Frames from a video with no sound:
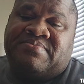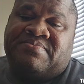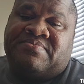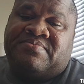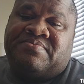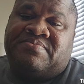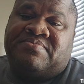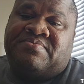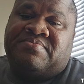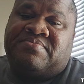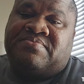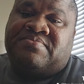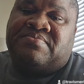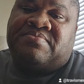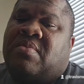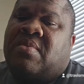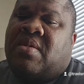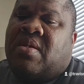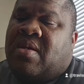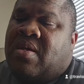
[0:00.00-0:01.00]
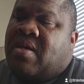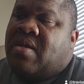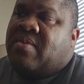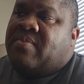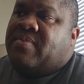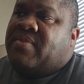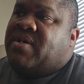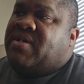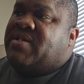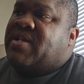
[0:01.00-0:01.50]
Because at one time,
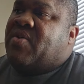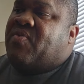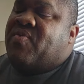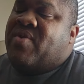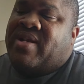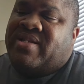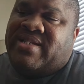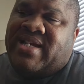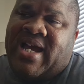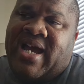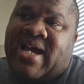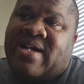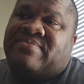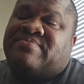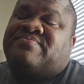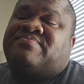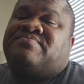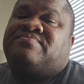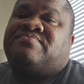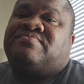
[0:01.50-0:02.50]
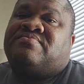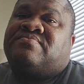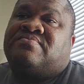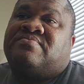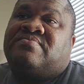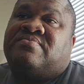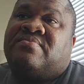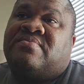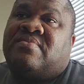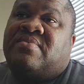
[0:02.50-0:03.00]
we
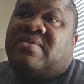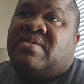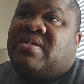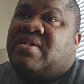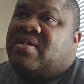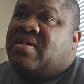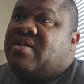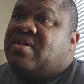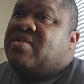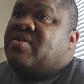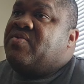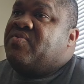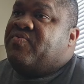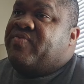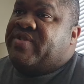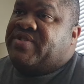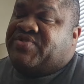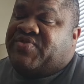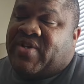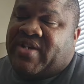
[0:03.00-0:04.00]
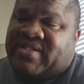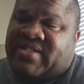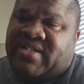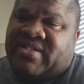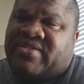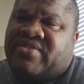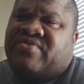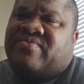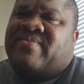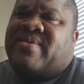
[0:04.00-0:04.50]
trusted too much,
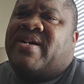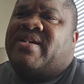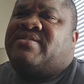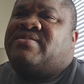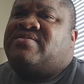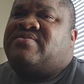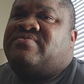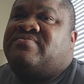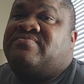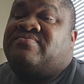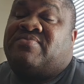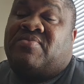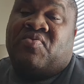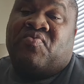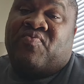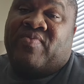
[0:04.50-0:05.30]
we did too much,